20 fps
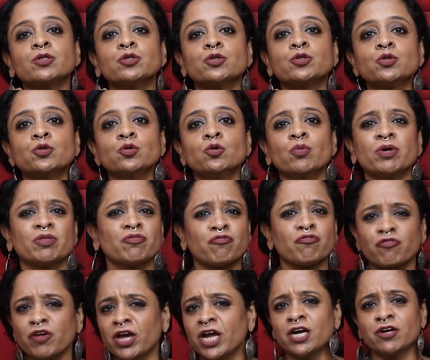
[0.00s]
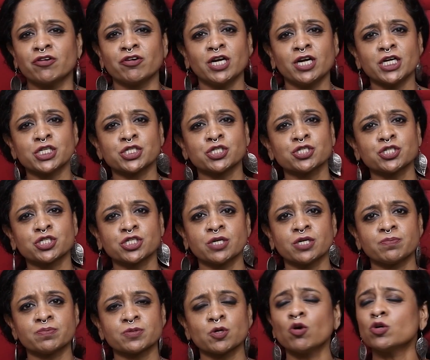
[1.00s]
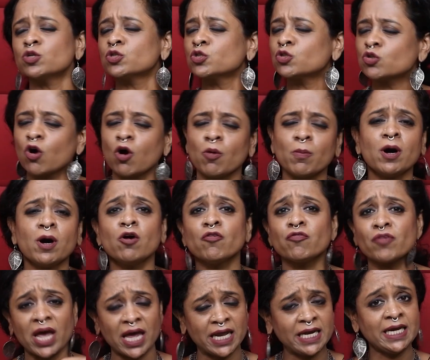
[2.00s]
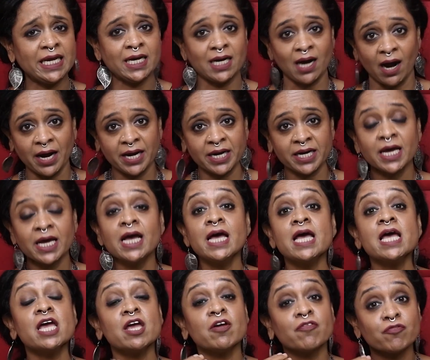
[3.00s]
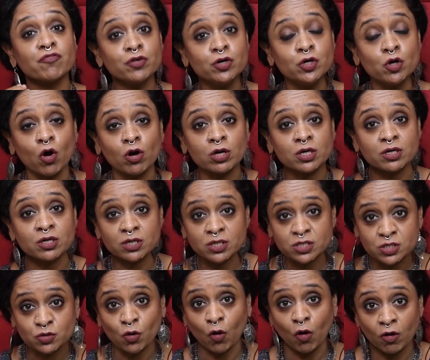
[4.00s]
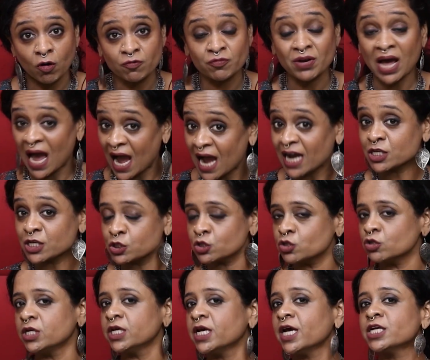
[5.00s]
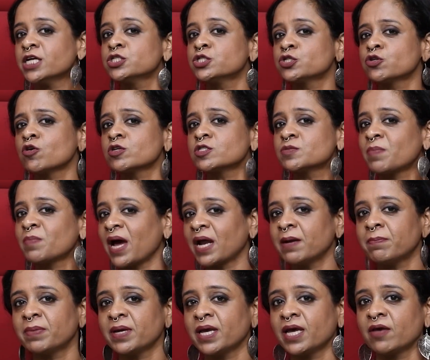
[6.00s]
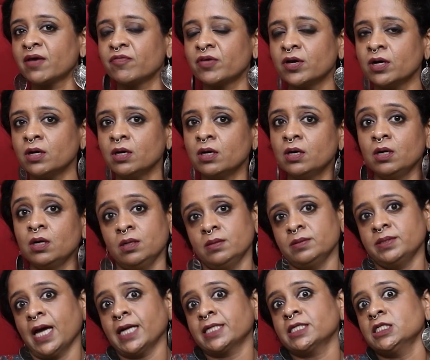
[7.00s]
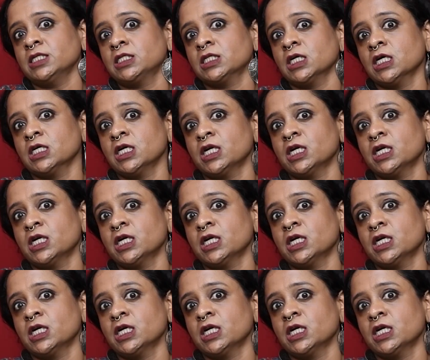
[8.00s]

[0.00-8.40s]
to do with failed relationships or trauma of any kind, if not resolved, actually ensures bad behavior. That in turn